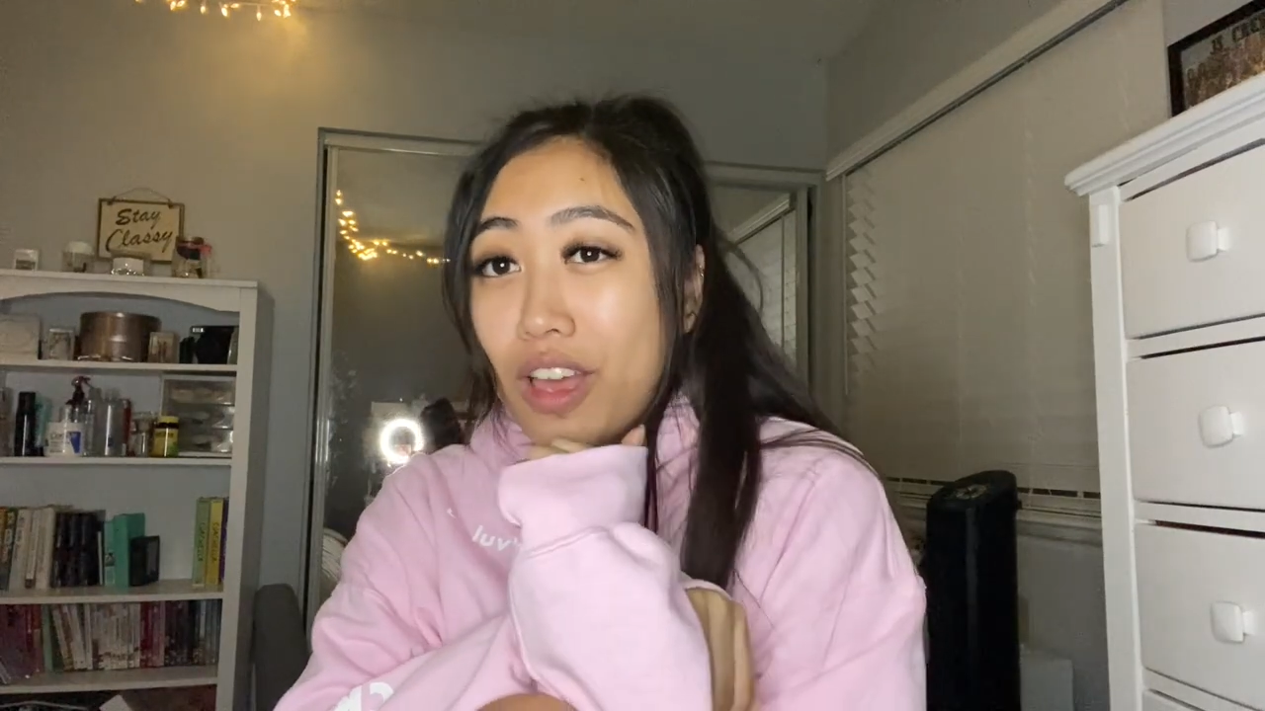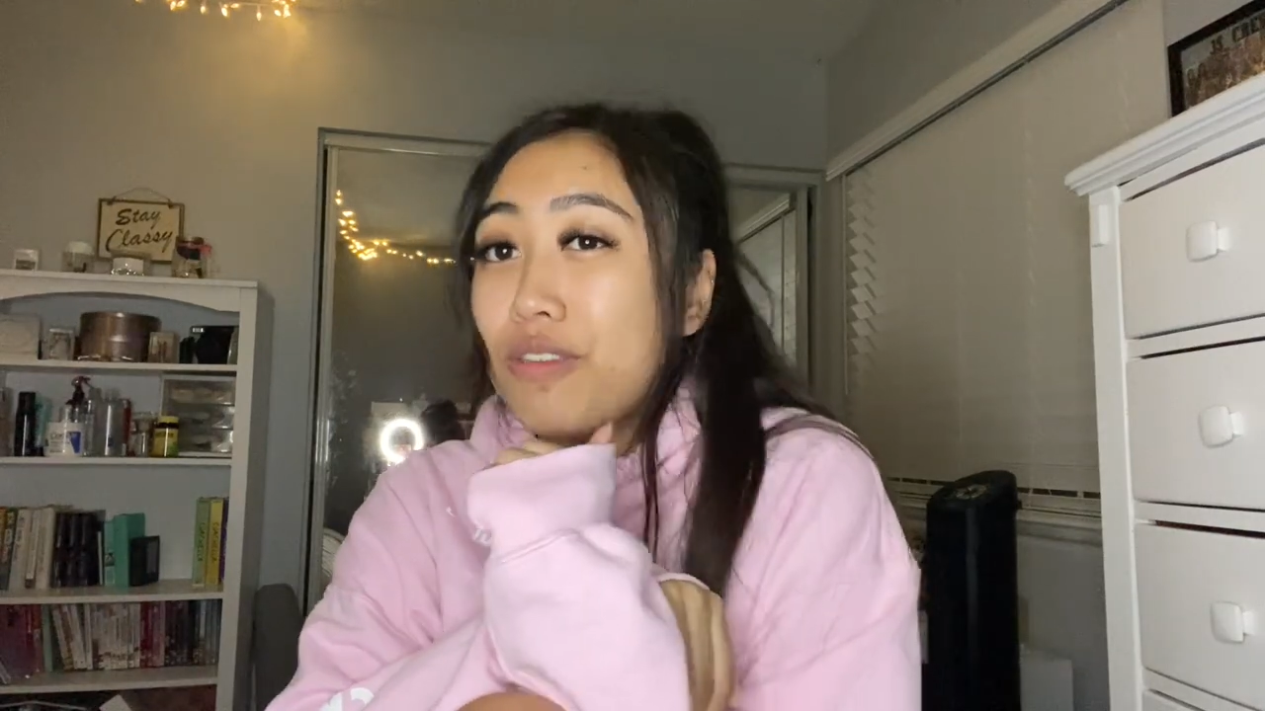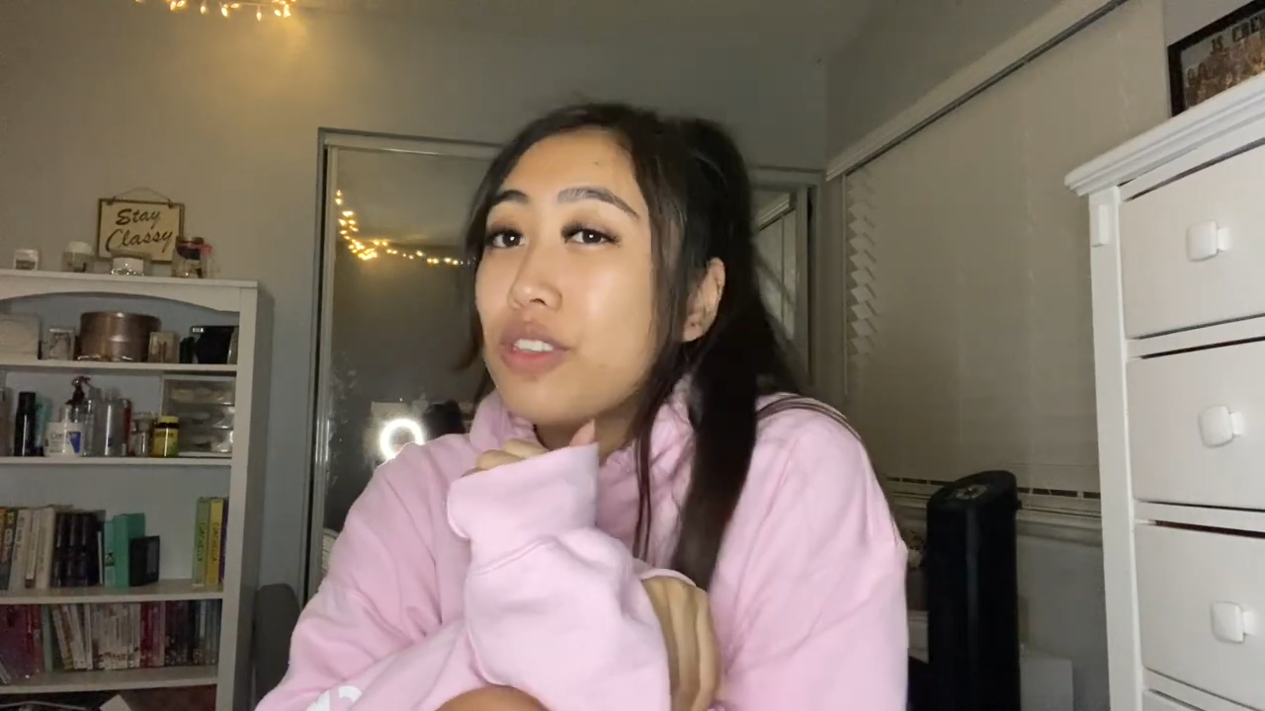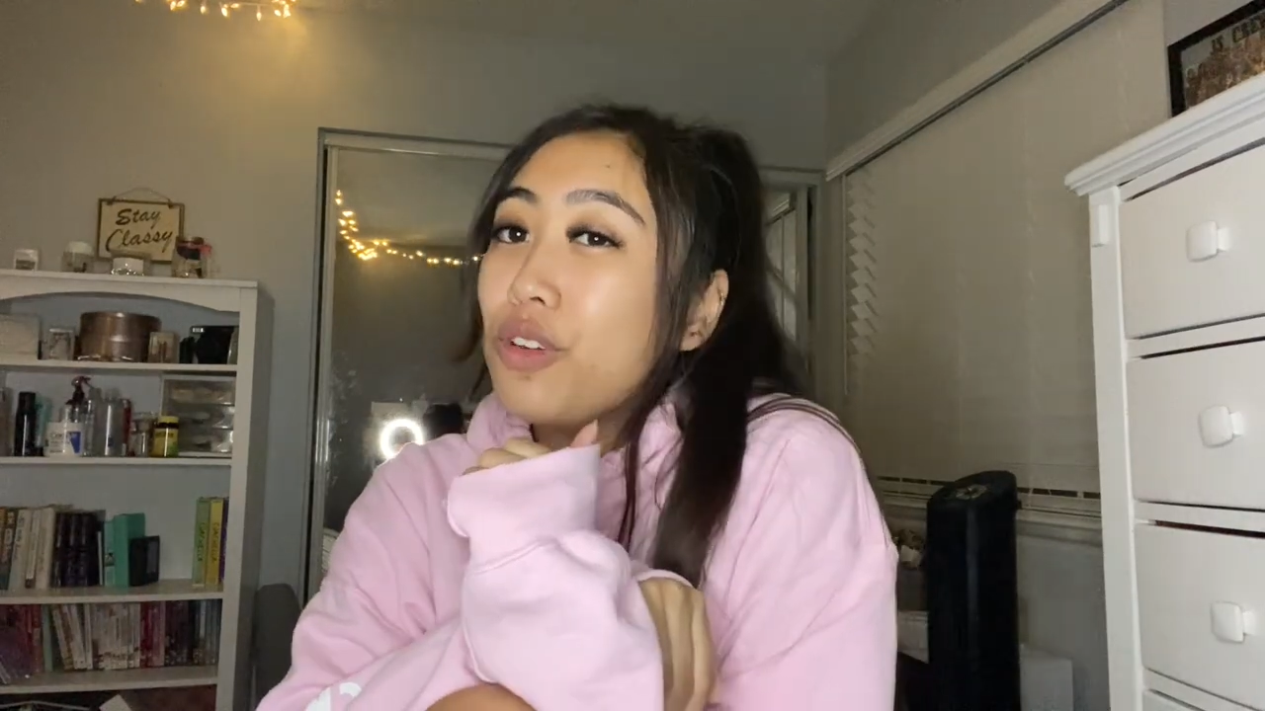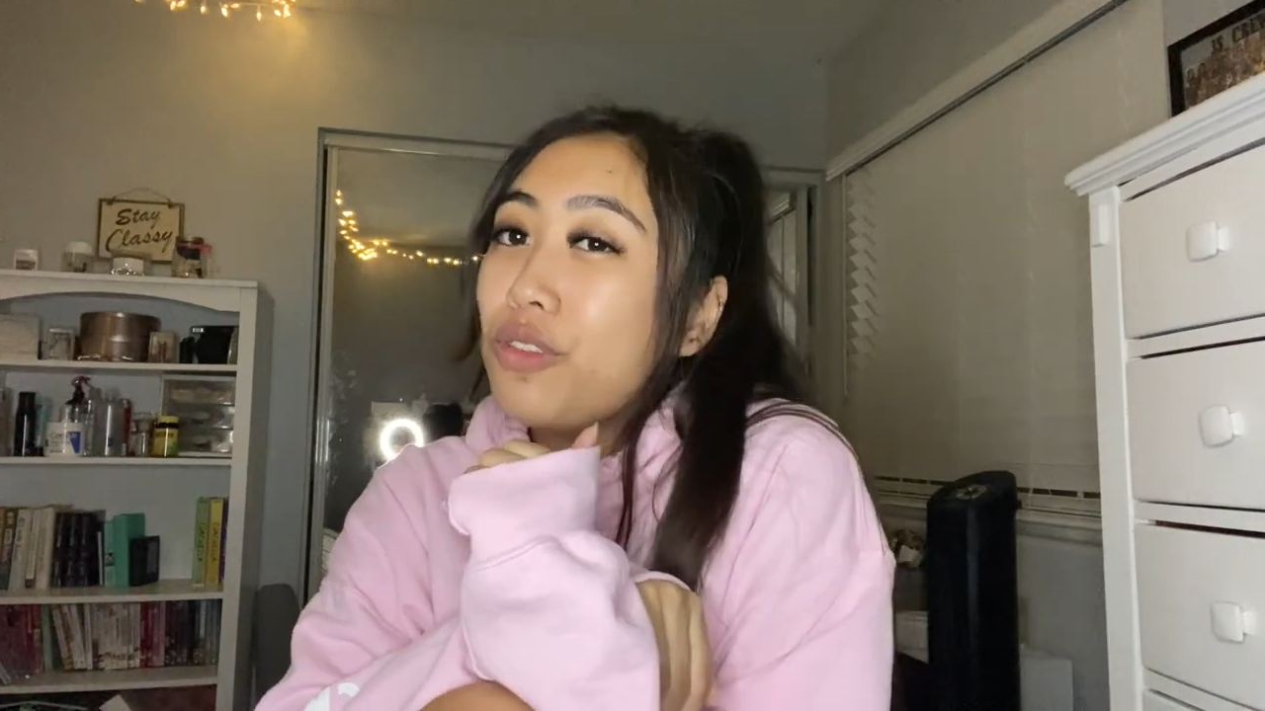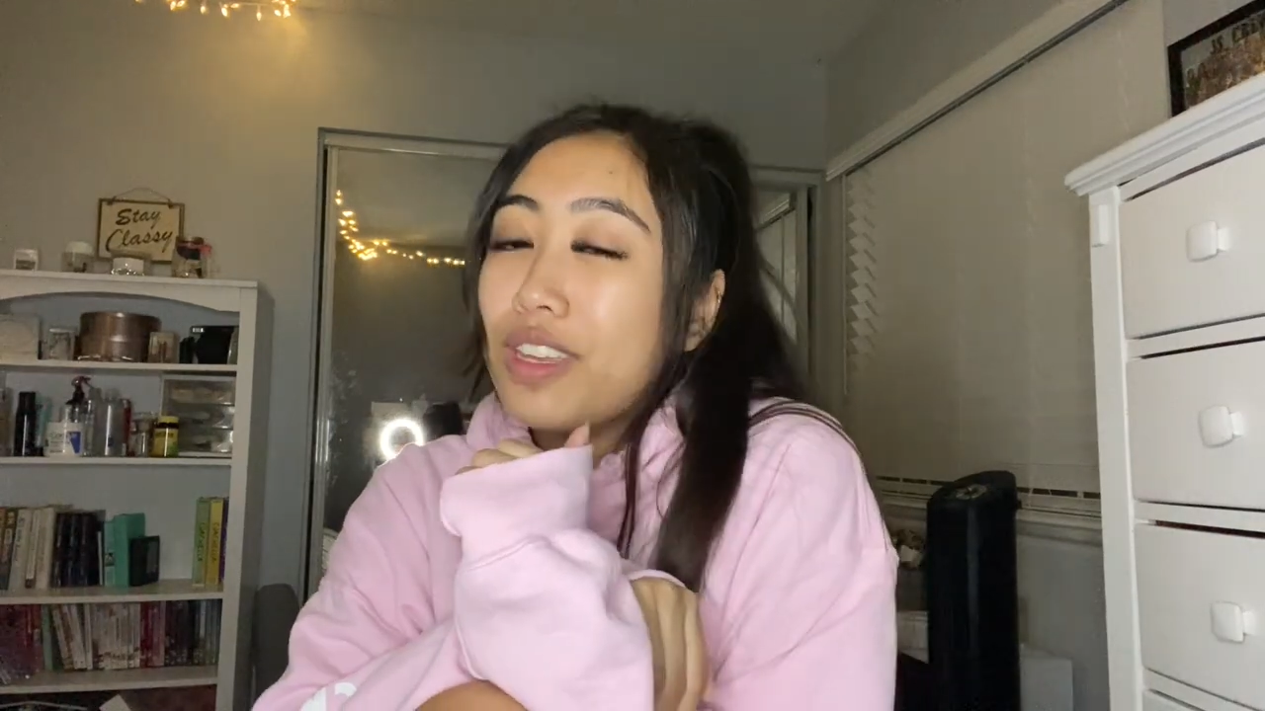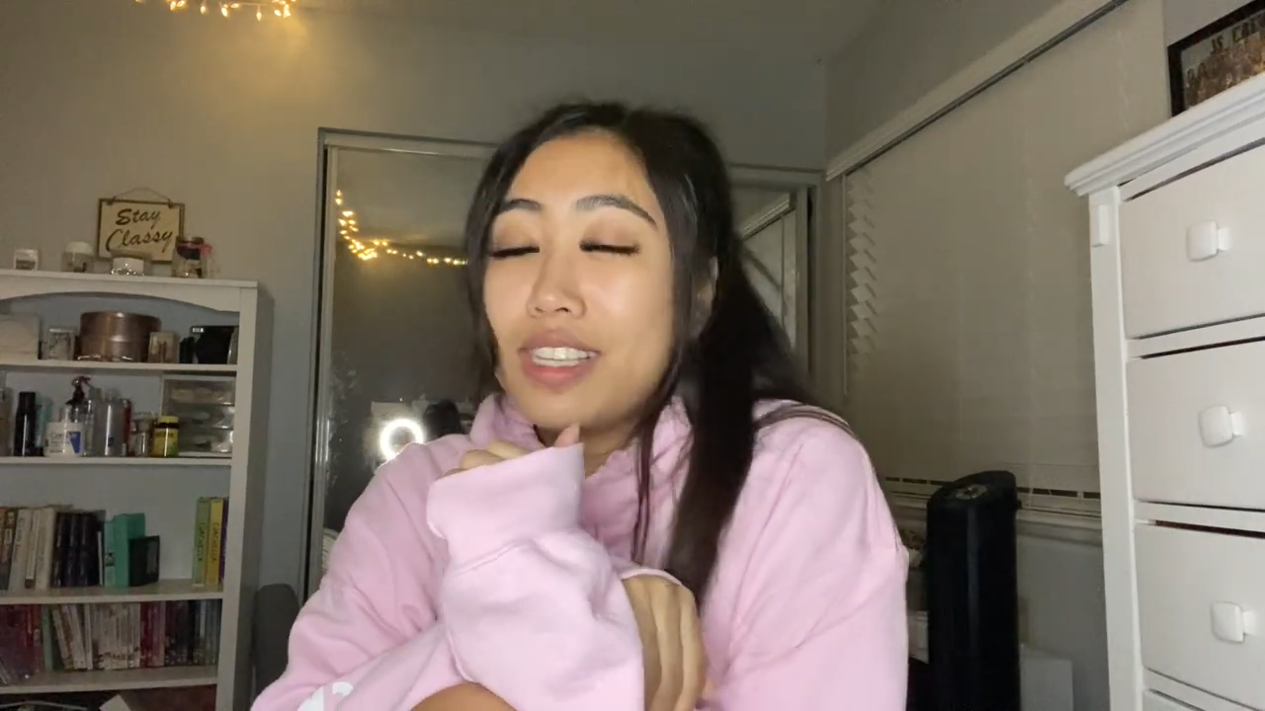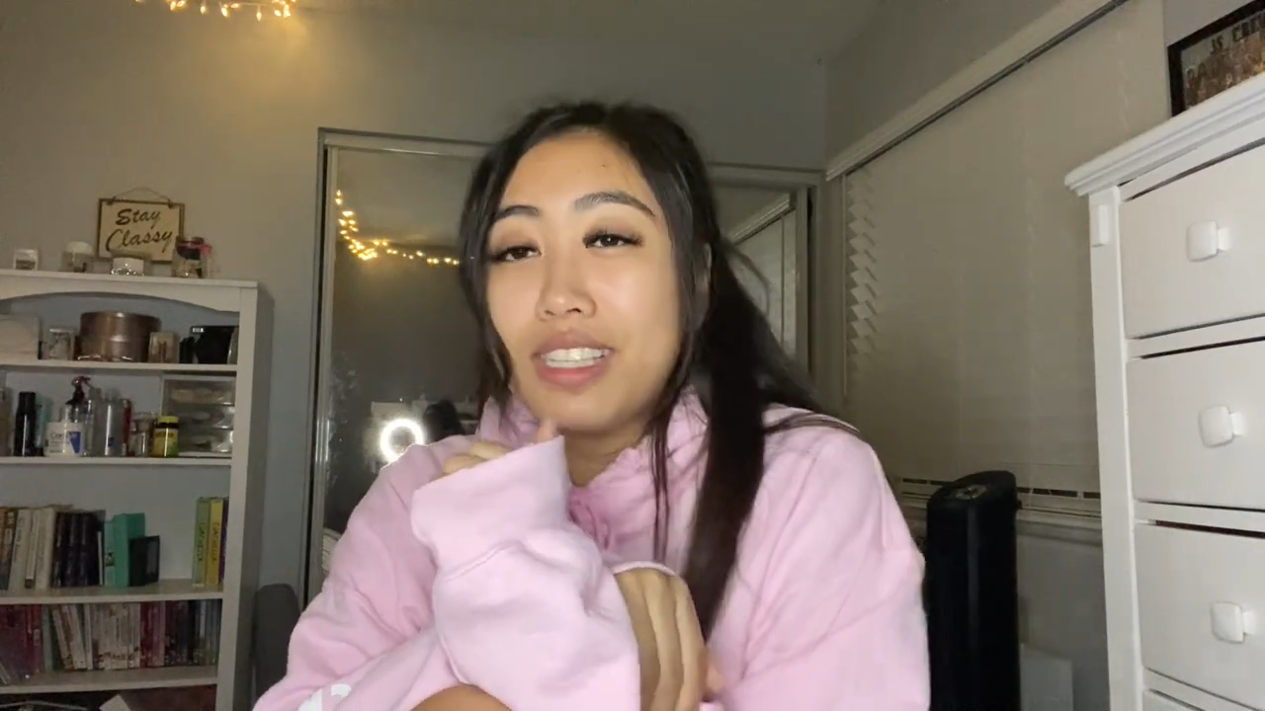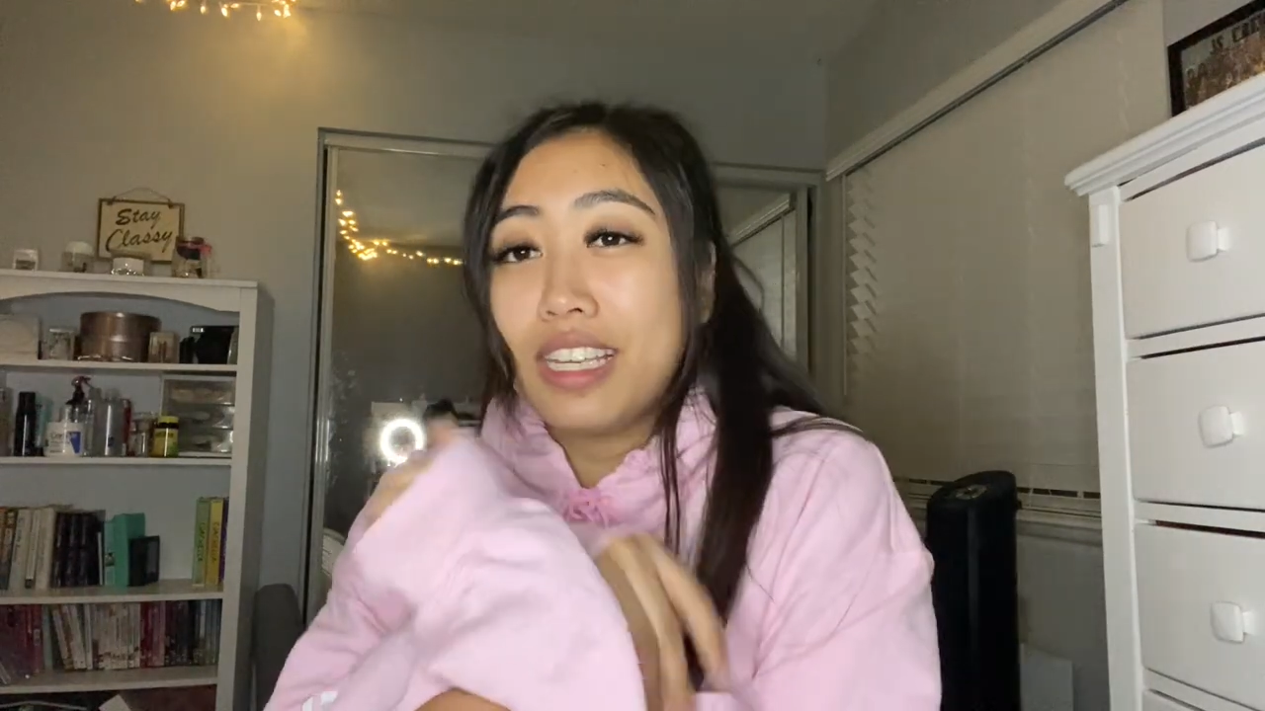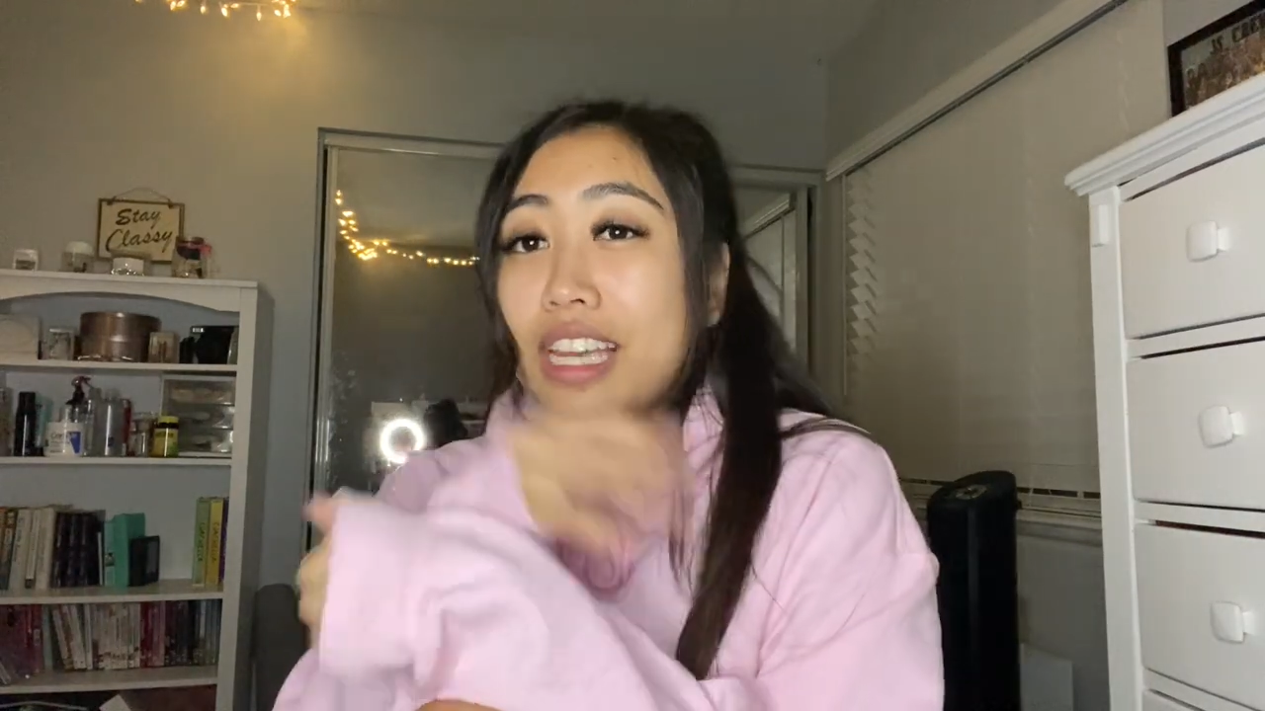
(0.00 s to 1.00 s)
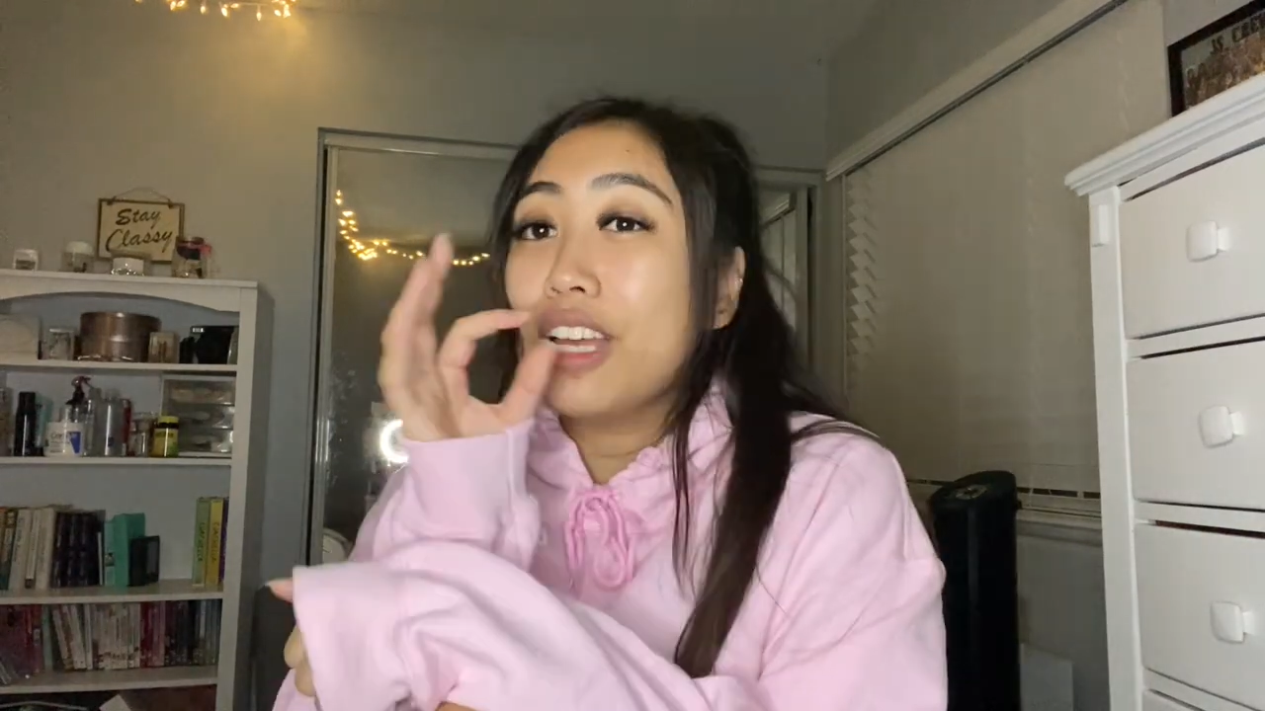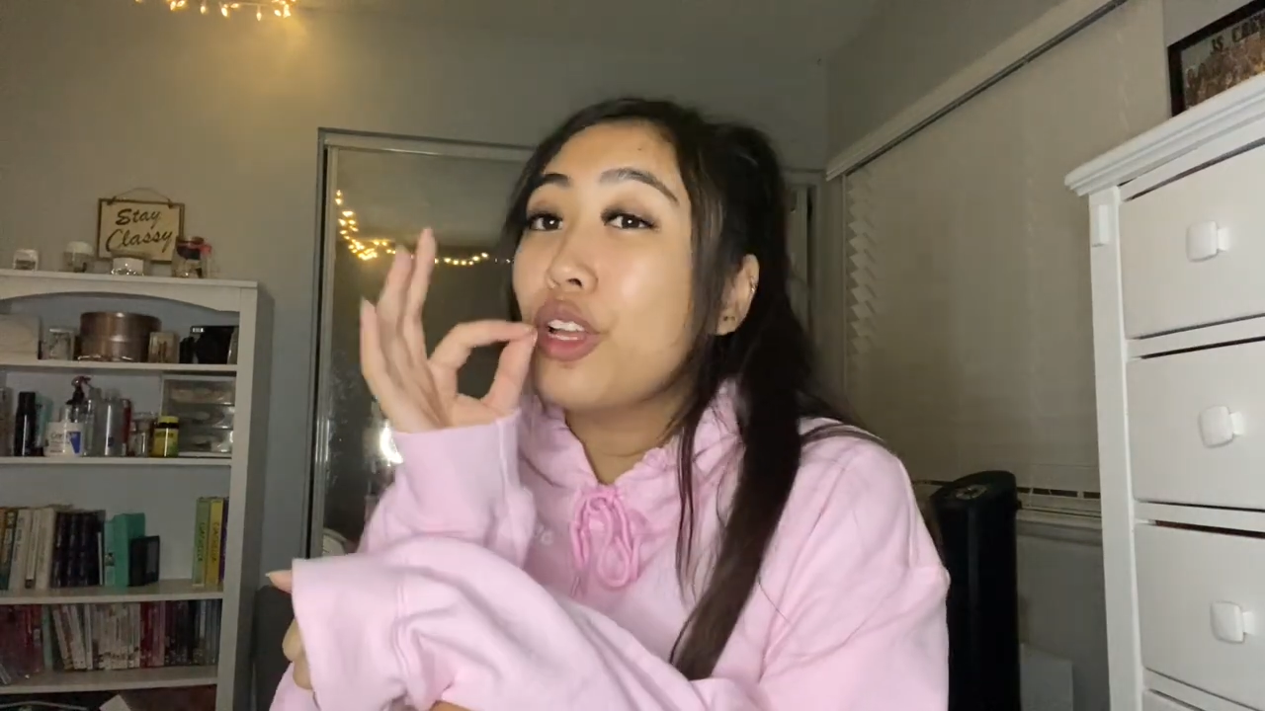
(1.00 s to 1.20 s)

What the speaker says: of Sophia's Tea.